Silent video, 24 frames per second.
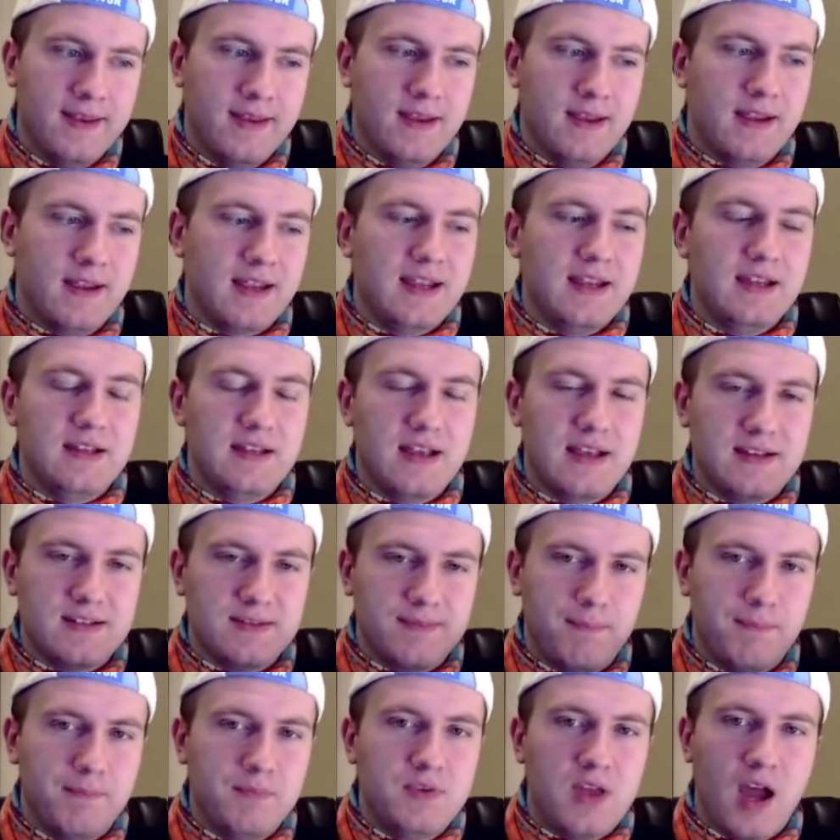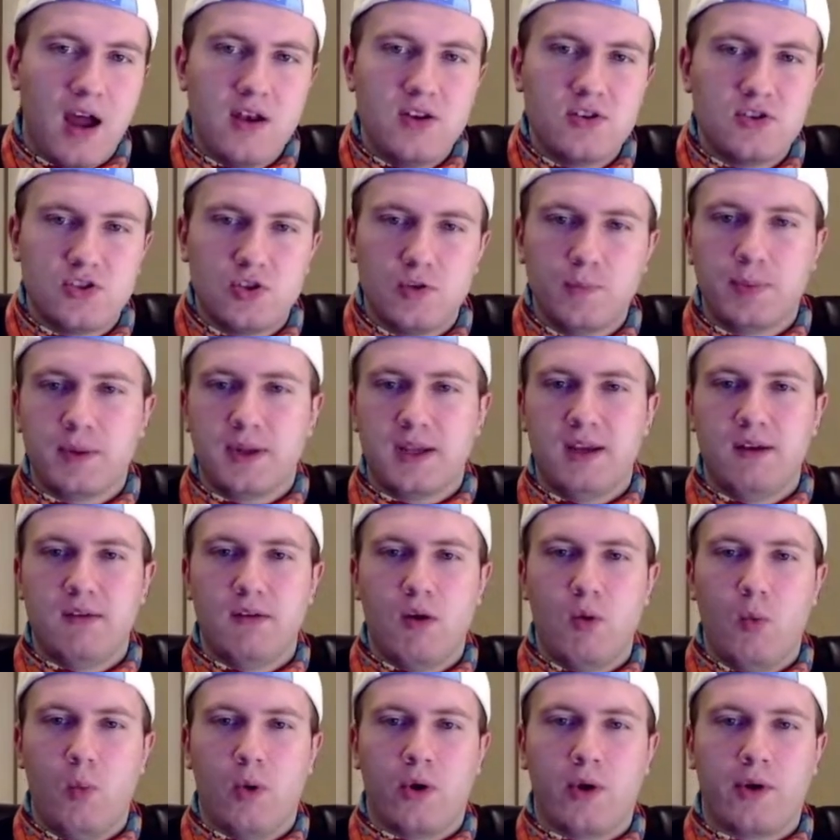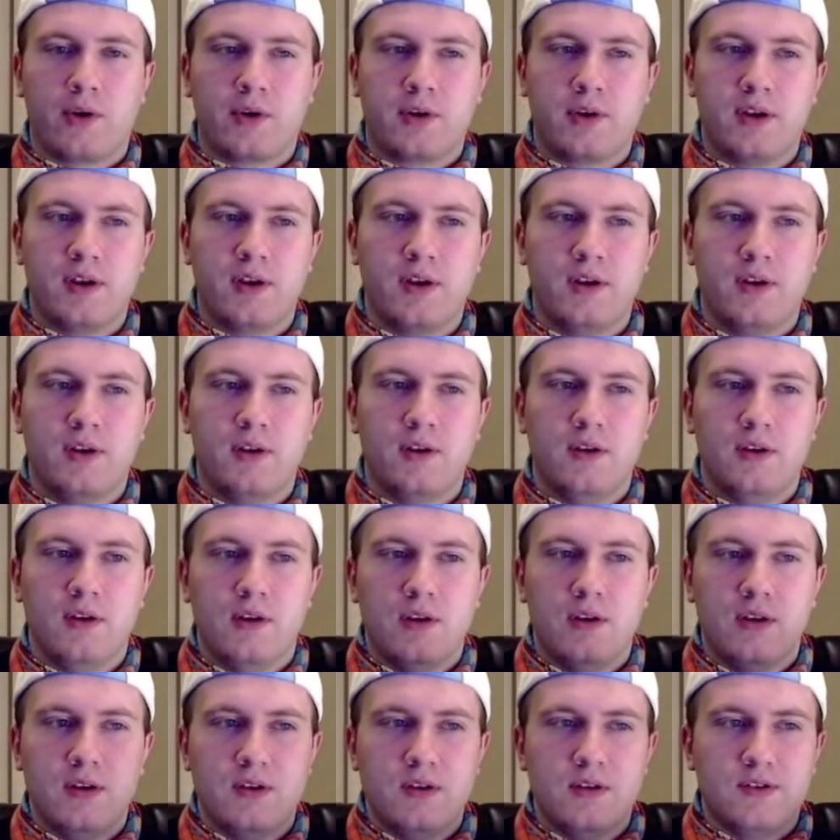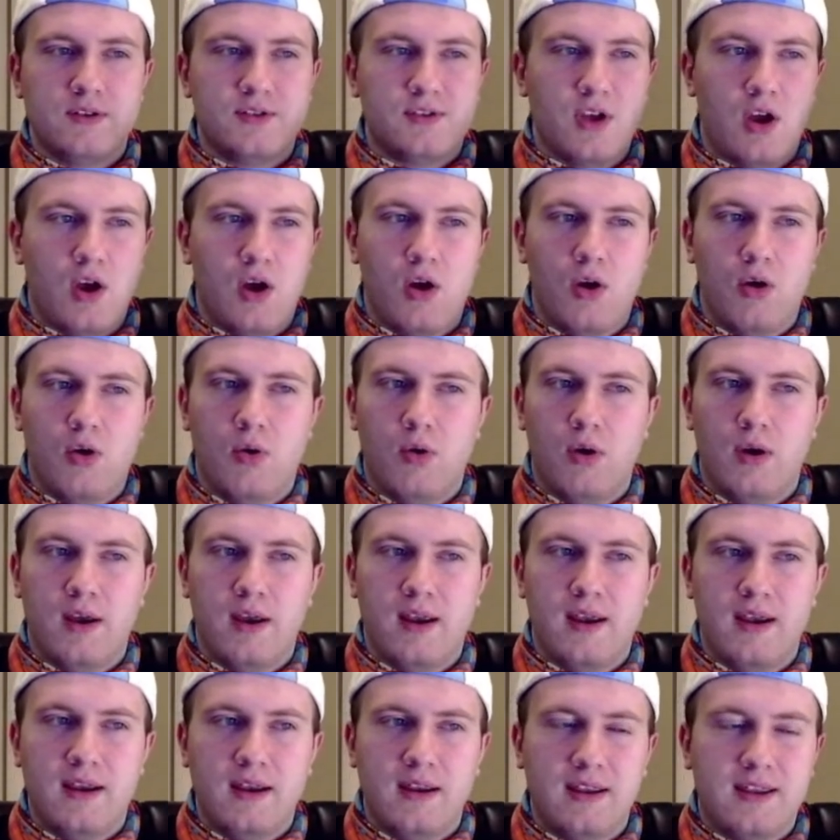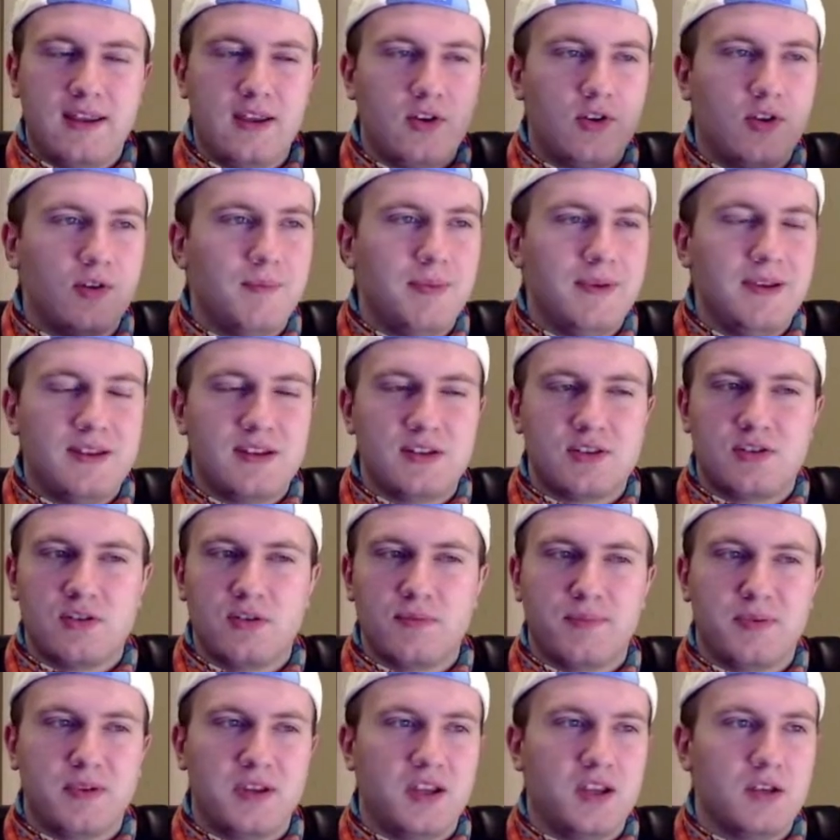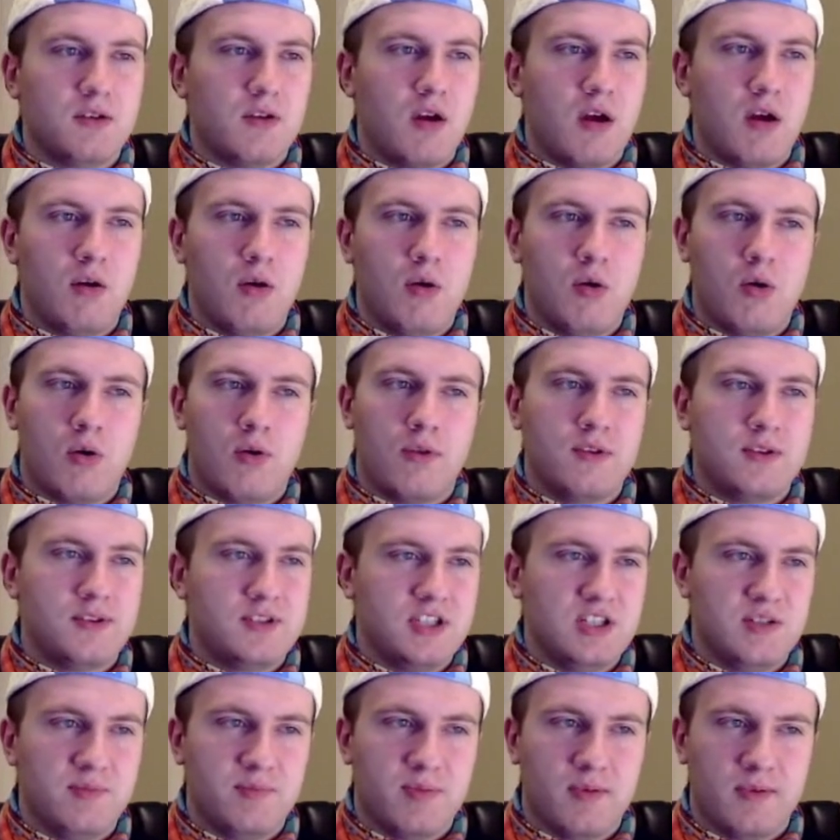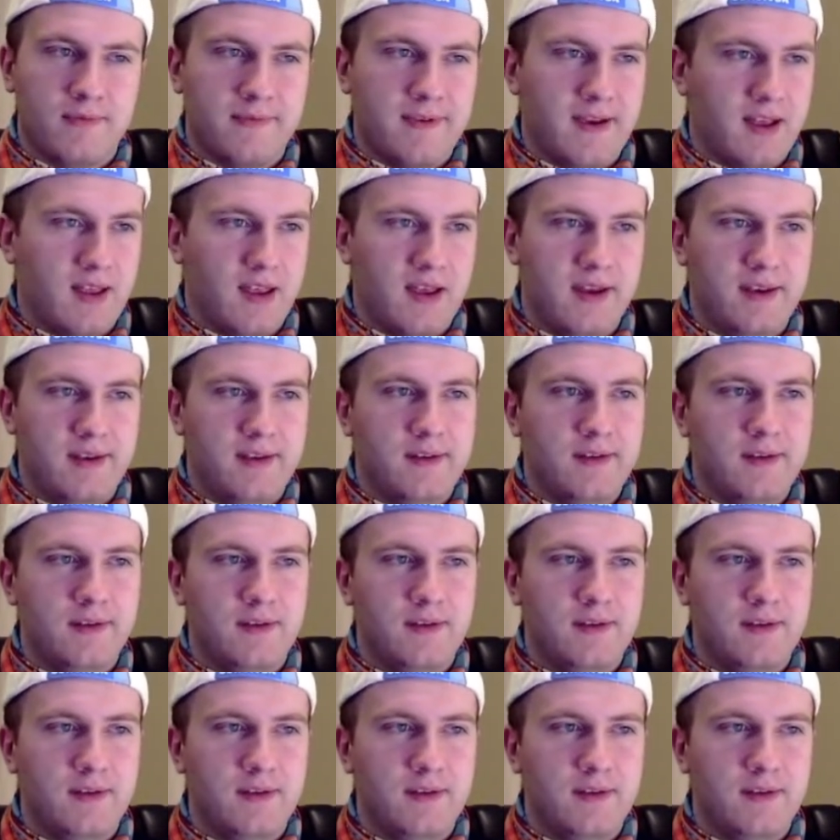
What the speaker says: He has done superhero work, so he could be the superhero or the supervillain.